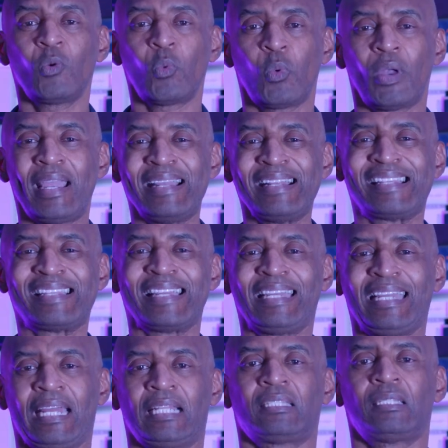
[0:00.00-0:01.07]
a way to
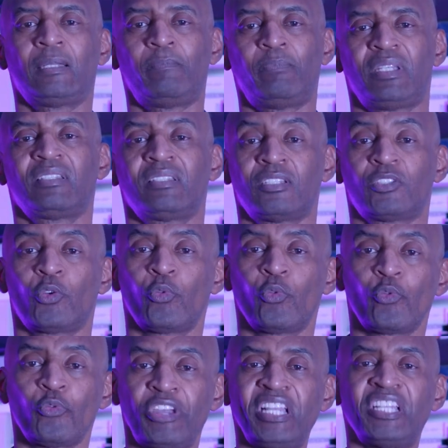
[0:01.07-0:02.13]
get the business.
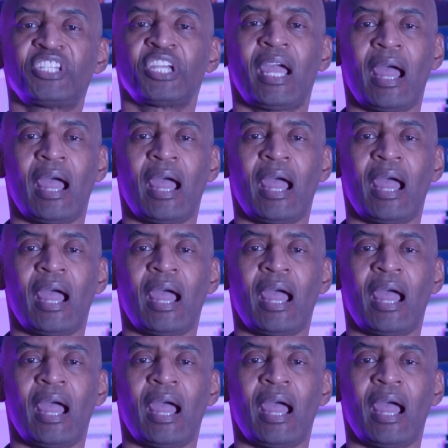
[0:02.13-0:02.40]
Reach